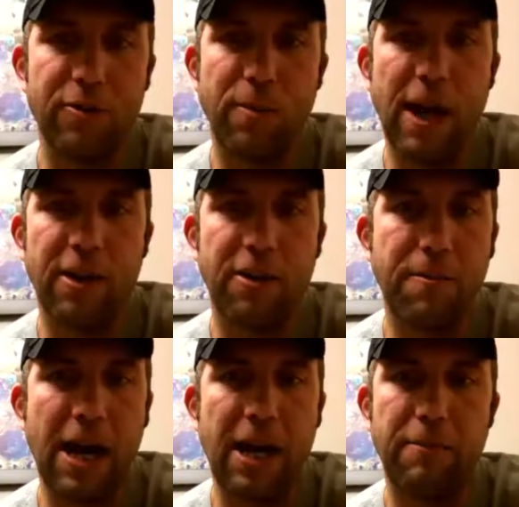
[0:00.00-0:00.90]
rack on the
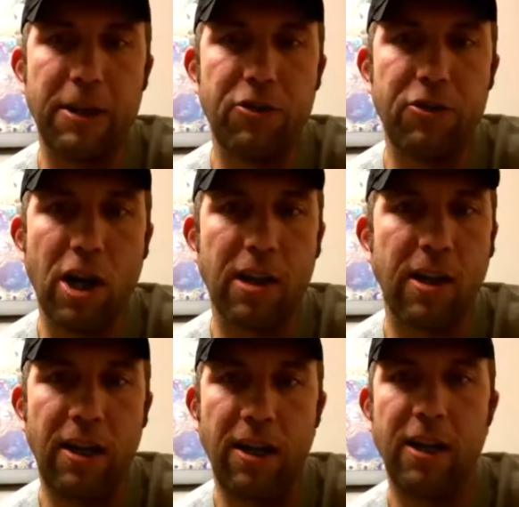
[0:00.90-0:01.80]
back of my truck.
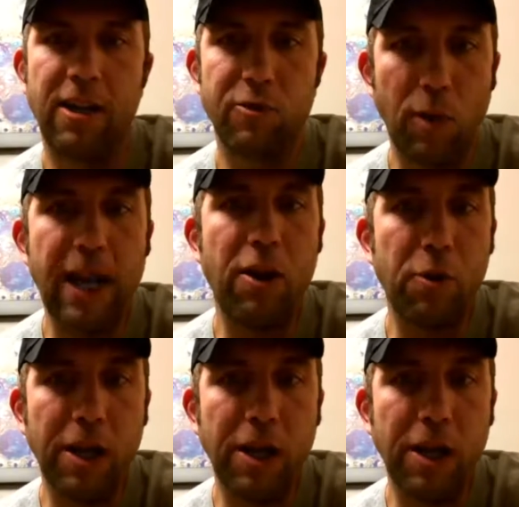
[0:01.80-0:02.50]
Because when I go